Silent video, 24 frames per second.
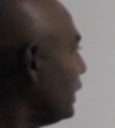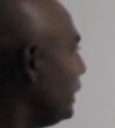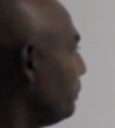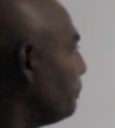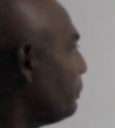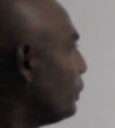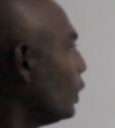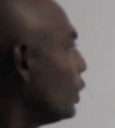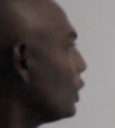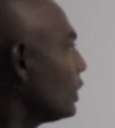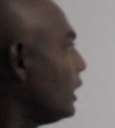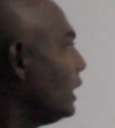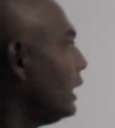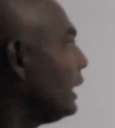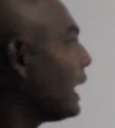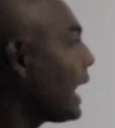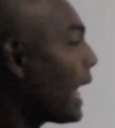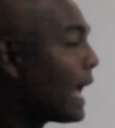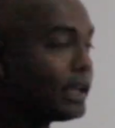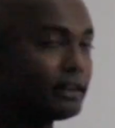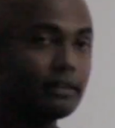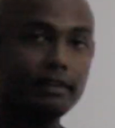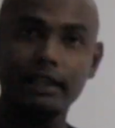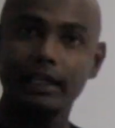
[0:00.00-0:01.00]
important
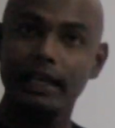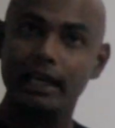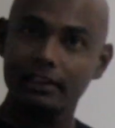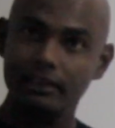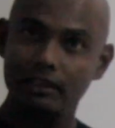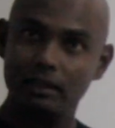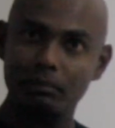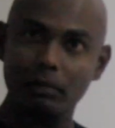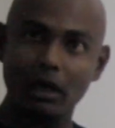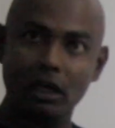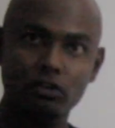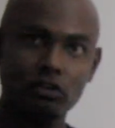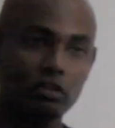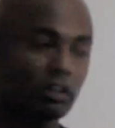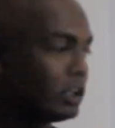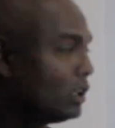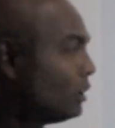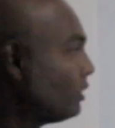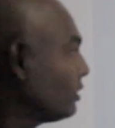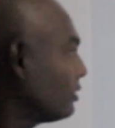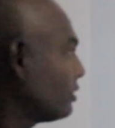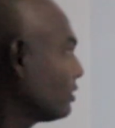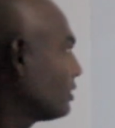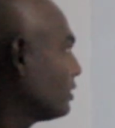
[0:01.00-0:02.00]
like the other
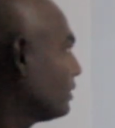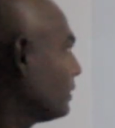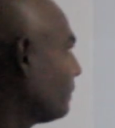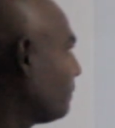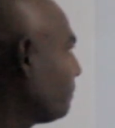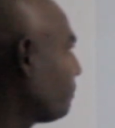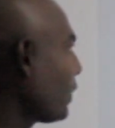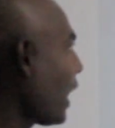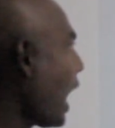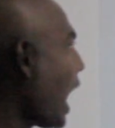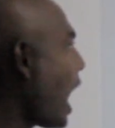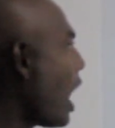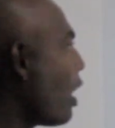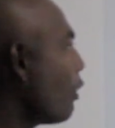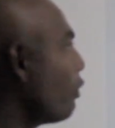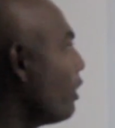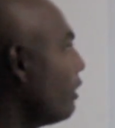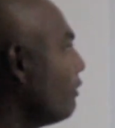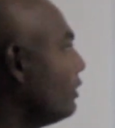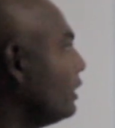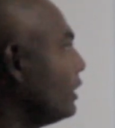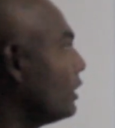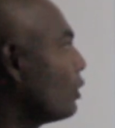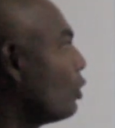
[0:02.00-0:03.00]
muscles.
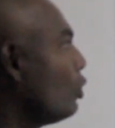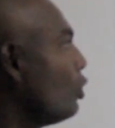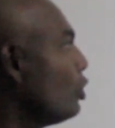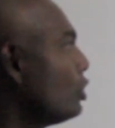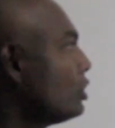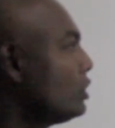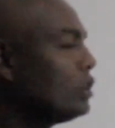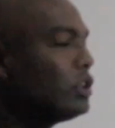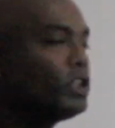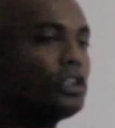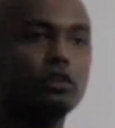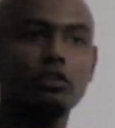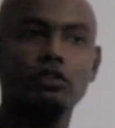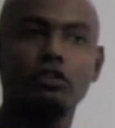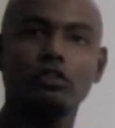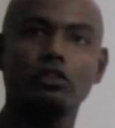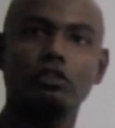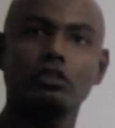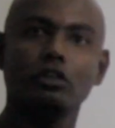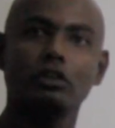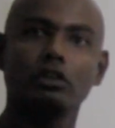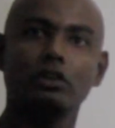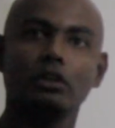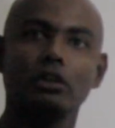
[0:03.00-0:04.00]
However,
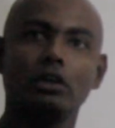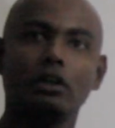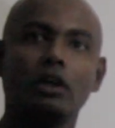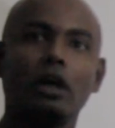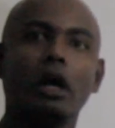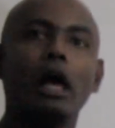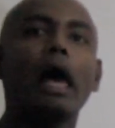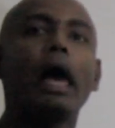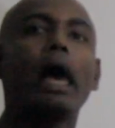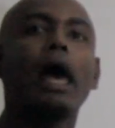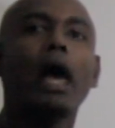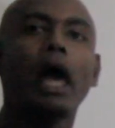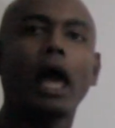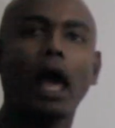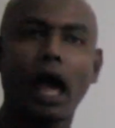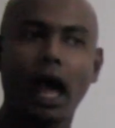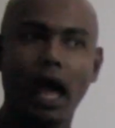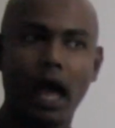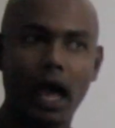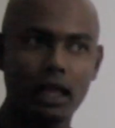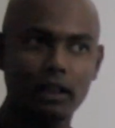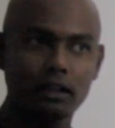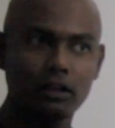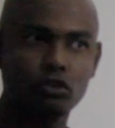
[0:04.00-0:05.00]
coaches
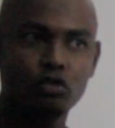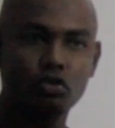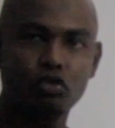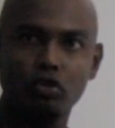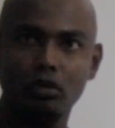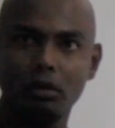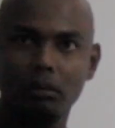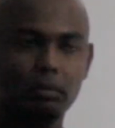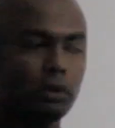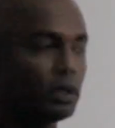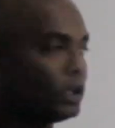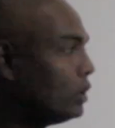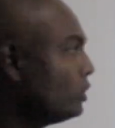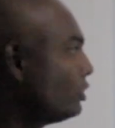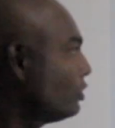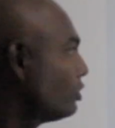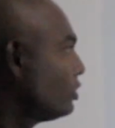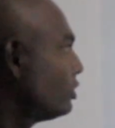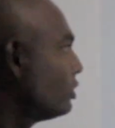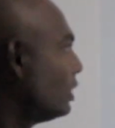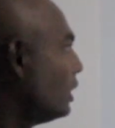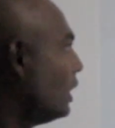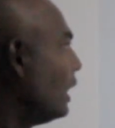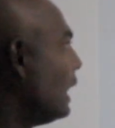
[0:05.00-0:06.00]
and the
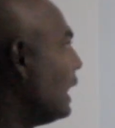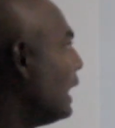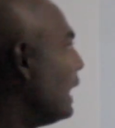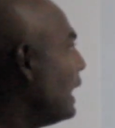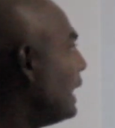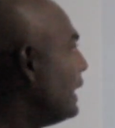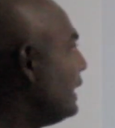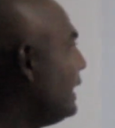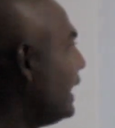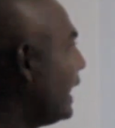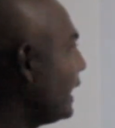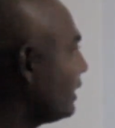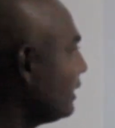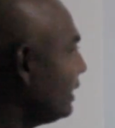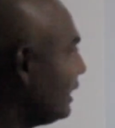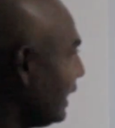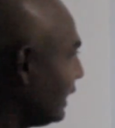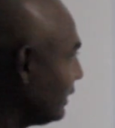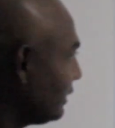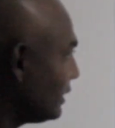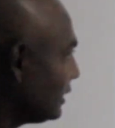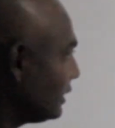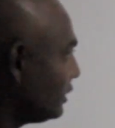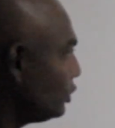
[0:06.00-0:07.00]
swimmers
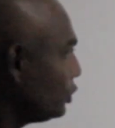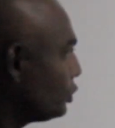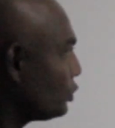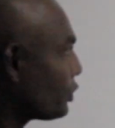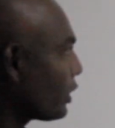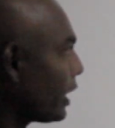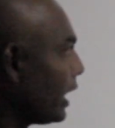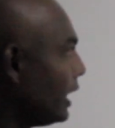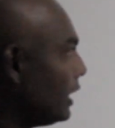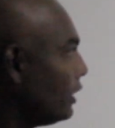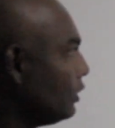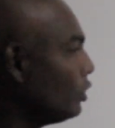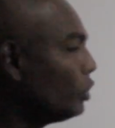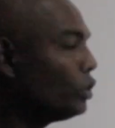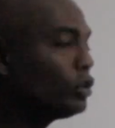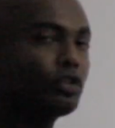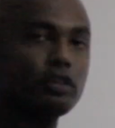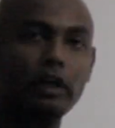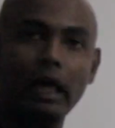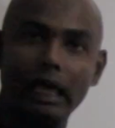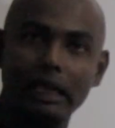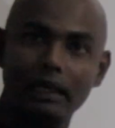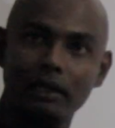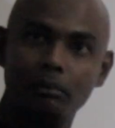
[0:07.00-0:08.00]
neglected to train
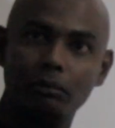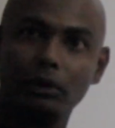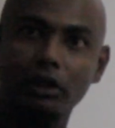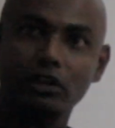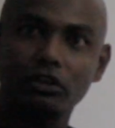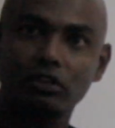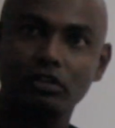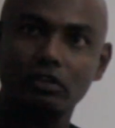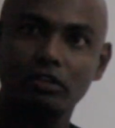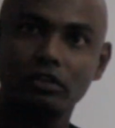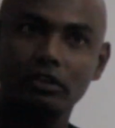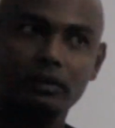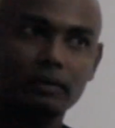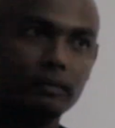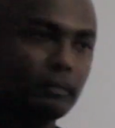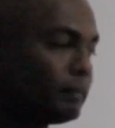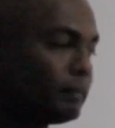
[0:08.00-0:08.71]
those elements,